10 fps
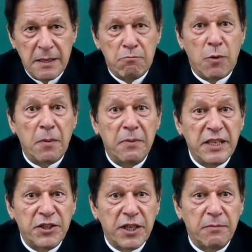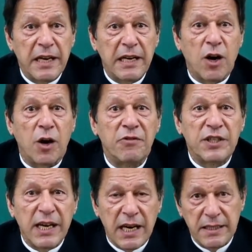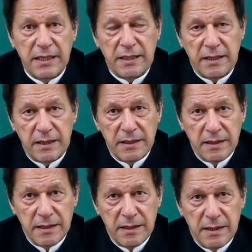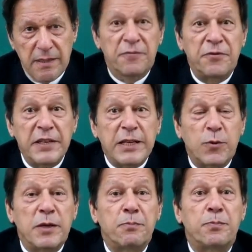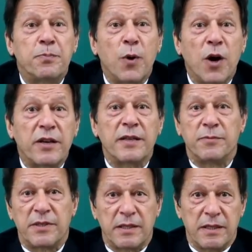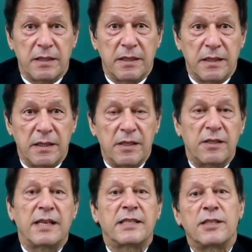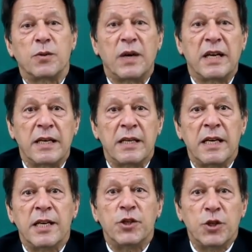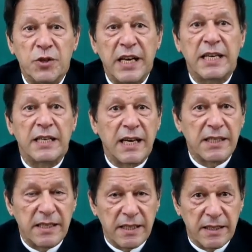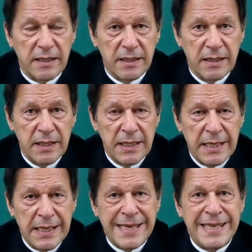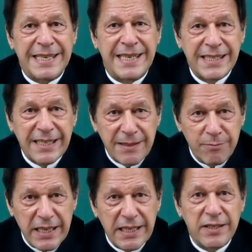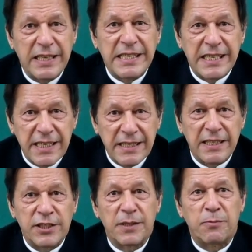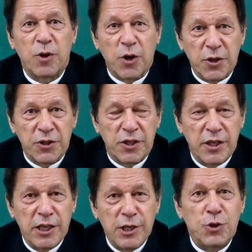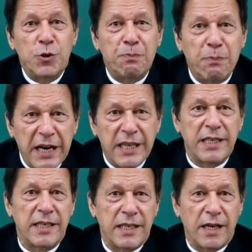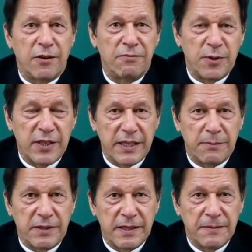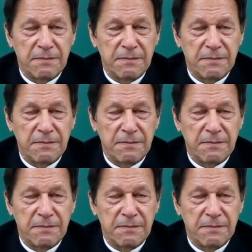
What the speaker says: Mob lynching by cow vigilantes, frequent pogroms such as the one in New Delhi last year, discriminatory citizenship laws to purge India of Muslims,